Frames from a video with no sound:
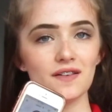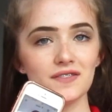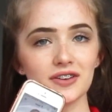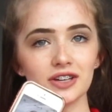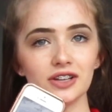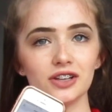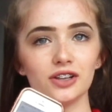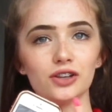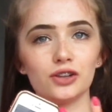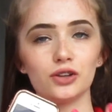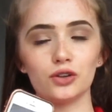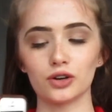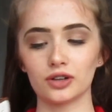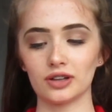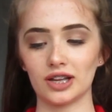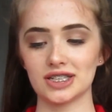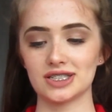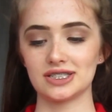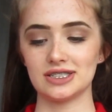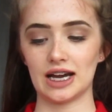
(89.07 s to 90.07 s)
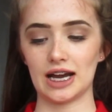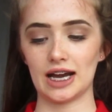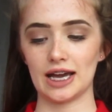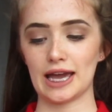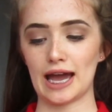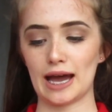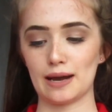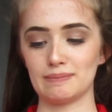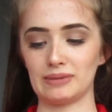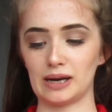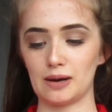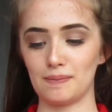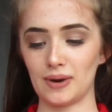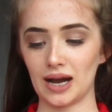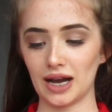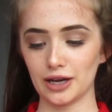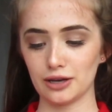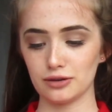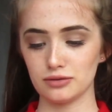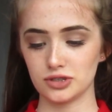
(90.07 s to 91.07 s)
Having a little look last night and my
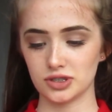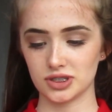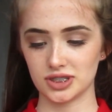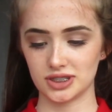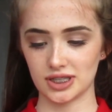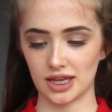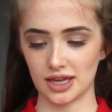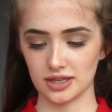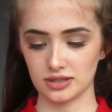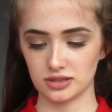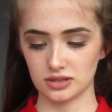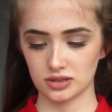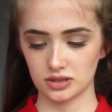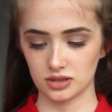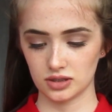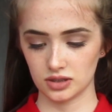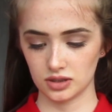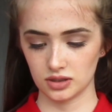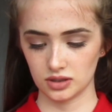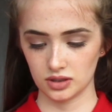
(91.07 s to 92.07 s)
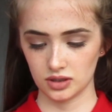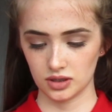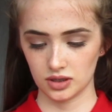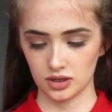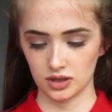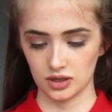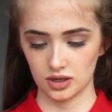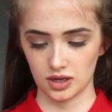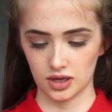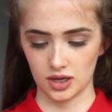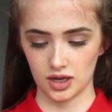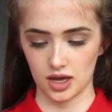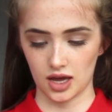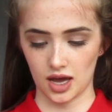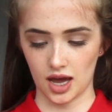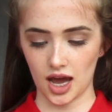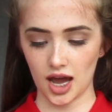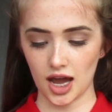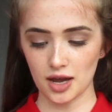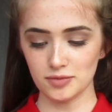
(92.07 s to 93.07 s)
bio just says,
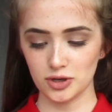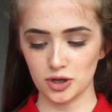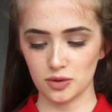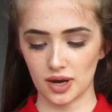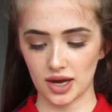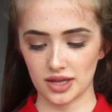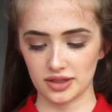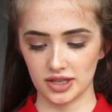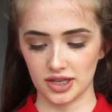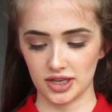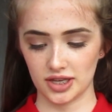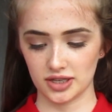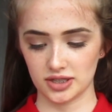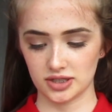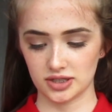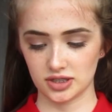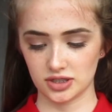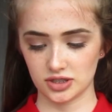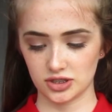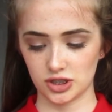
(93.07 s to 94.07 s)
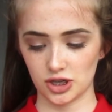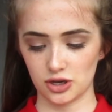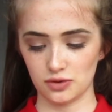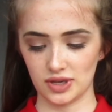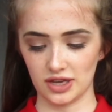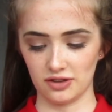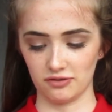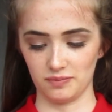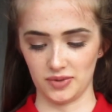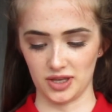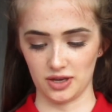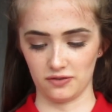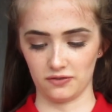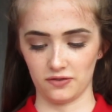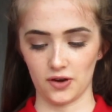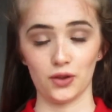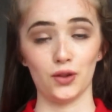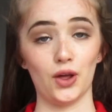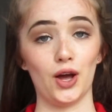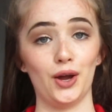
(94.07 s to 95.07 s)
I'm new at this, so give me a
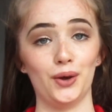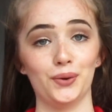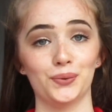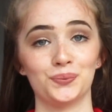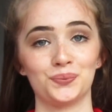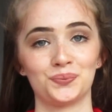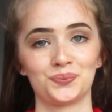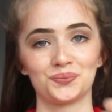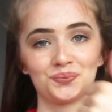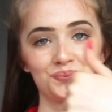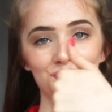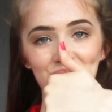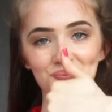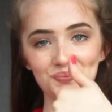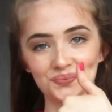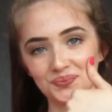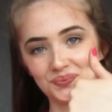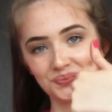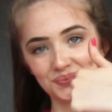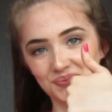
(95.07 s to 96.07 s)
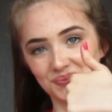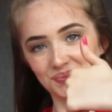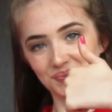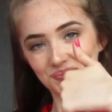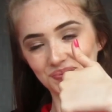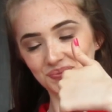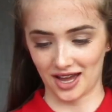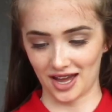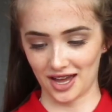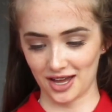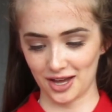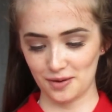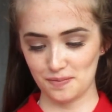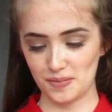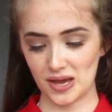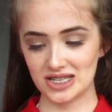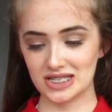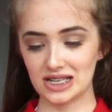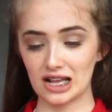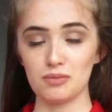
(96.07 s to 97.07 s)
follow.
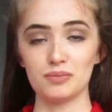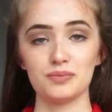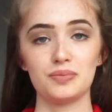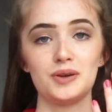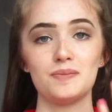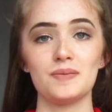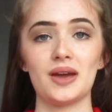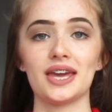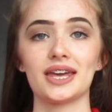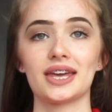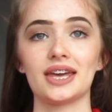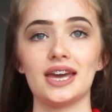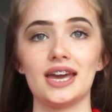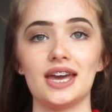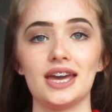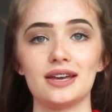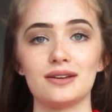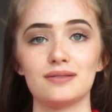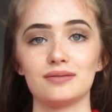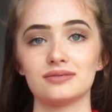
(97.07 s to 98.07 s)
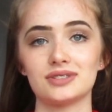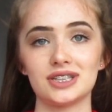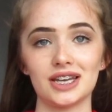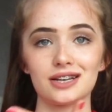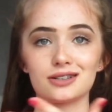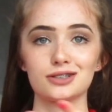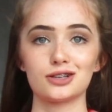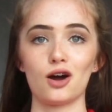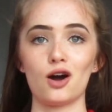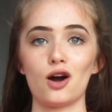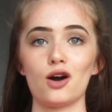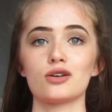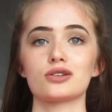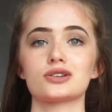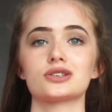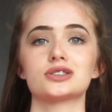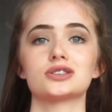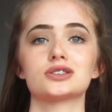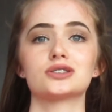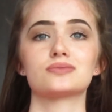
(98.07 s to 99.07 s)
Basically, I'm going to be making
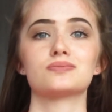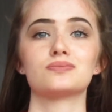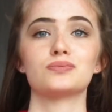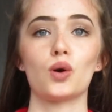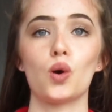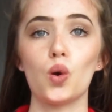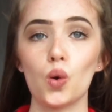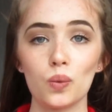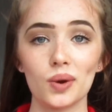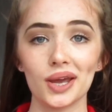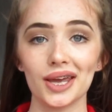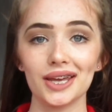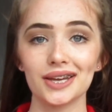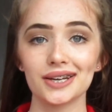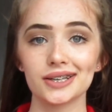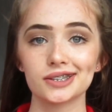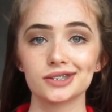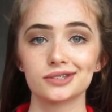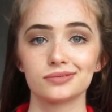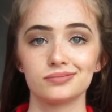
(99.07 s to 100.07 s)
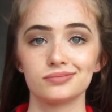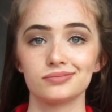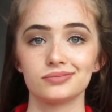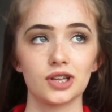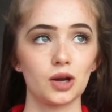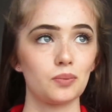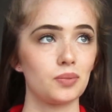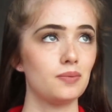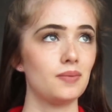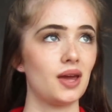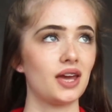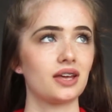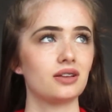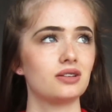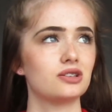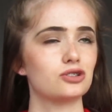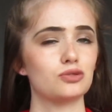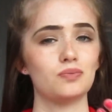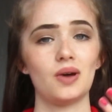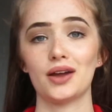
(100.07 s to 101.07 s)
TikToks all week. I'll be
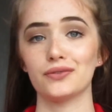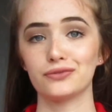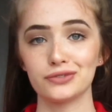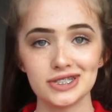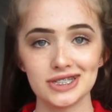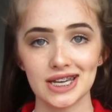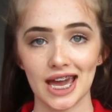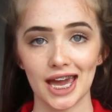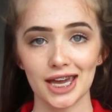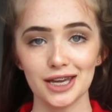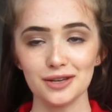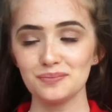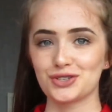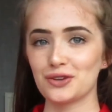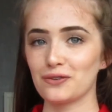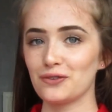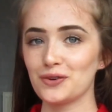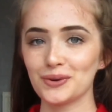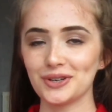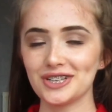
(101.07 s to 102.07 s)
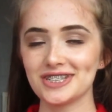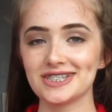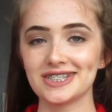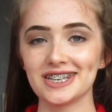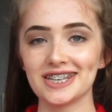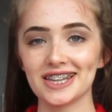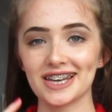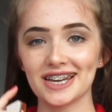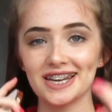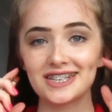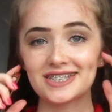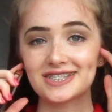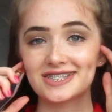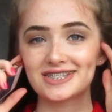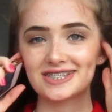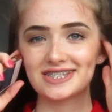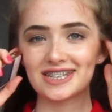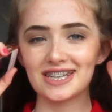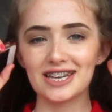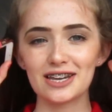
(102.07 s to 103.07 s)
making some every day. So if you want to see this,
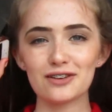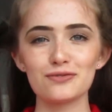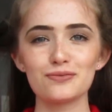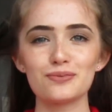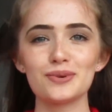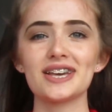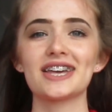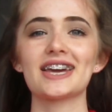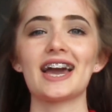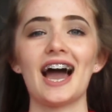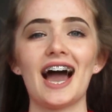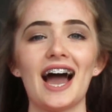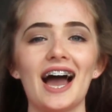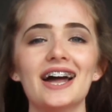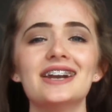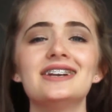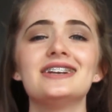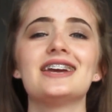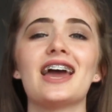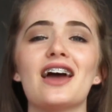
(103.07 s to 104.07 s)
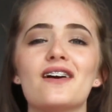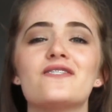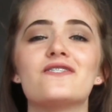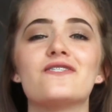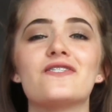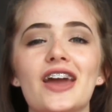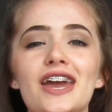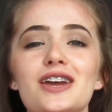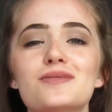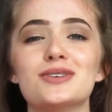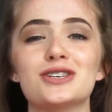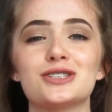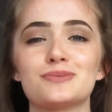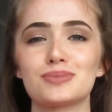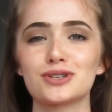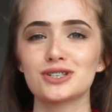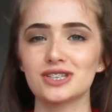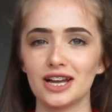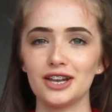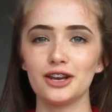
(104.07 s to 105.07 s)
see if we can get famous,
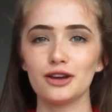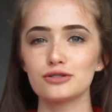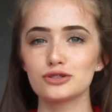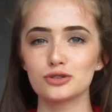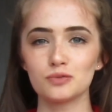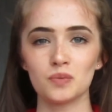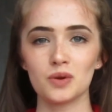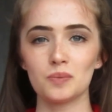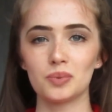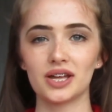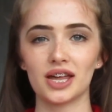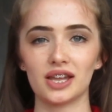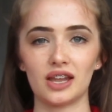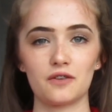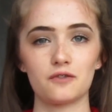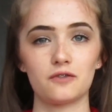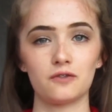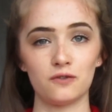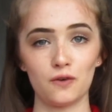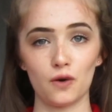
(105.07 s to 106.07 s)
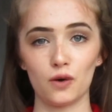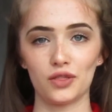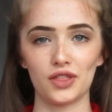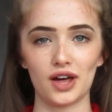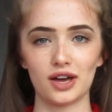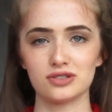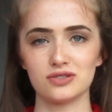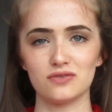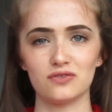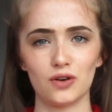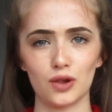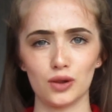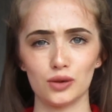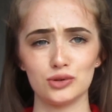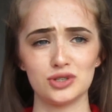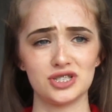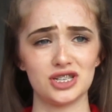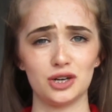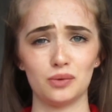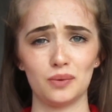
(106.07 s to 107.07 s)
because I know some people get like 4,000
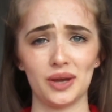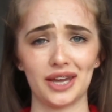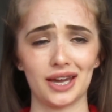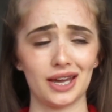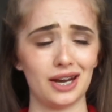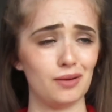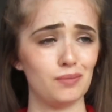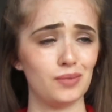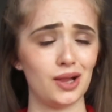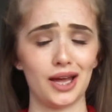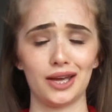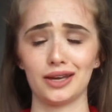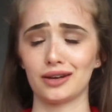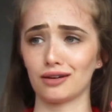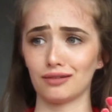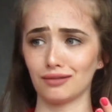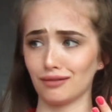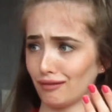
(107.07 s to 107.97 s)
followers in a week and I'm like,